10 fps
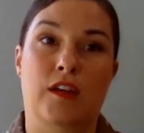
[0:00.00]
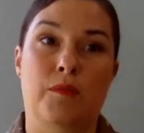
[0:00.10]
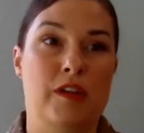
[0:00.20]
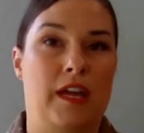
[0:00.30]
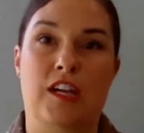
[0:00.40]

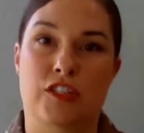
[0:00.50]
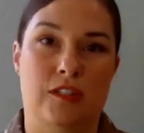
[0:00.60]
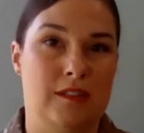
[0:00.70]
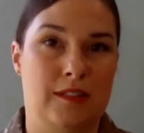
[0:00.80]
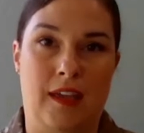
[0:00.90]

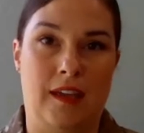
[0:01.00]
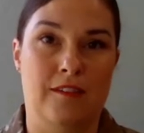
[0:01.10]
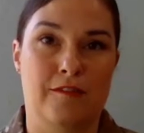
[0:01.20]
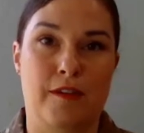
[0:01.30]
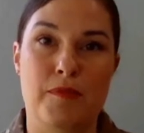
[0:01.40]
Communication is
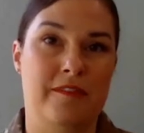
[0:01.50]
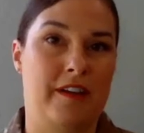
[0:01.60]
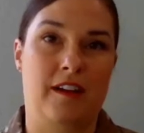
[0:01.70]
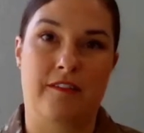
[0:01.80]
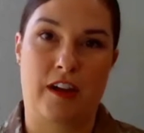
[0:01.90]
key from the
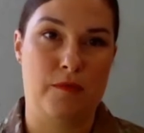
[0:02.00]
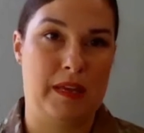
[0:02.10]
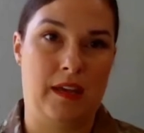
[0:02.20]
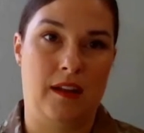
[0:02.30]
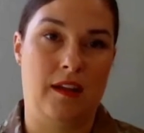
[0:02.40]
very, very
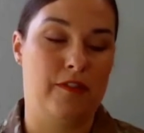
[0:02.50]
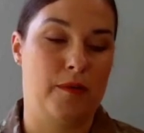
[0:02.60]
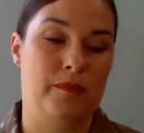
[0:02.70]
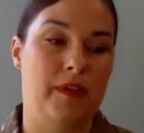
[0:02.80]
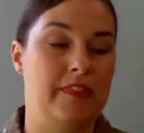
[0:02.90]
beginning,
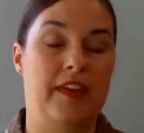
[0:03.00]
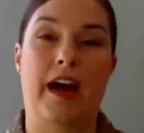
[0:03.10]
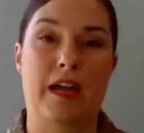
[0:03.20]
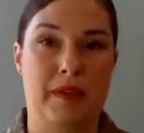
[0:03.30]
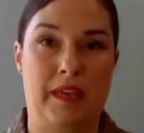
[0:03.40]
from the
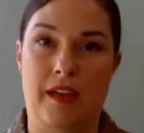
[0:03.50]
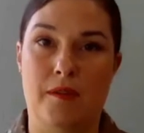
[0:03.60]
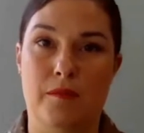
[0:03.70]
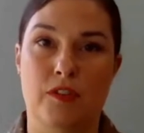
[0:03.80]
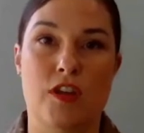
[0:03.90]

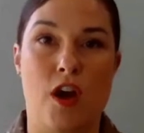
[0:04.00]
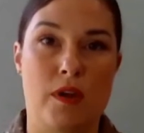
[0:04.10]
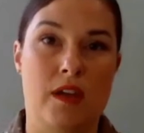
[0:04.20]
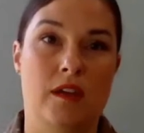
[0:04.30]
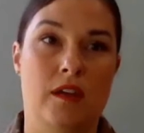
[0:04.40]
IPM,
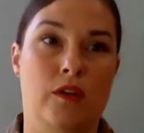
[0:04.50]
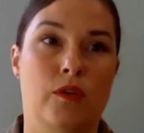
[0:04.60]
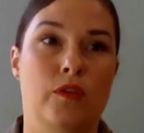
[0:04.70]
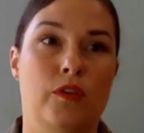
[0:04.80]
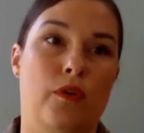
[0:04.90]
knowing
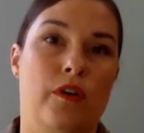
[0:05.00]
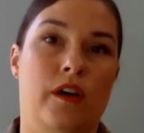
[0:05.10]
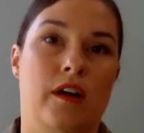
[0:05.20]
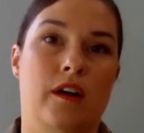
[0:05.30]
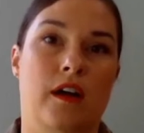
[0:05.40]
who
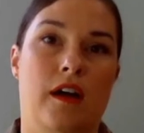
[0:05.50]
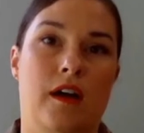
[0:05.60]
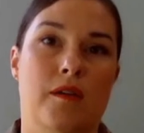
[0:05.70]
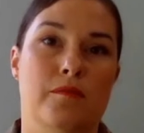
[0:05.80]
your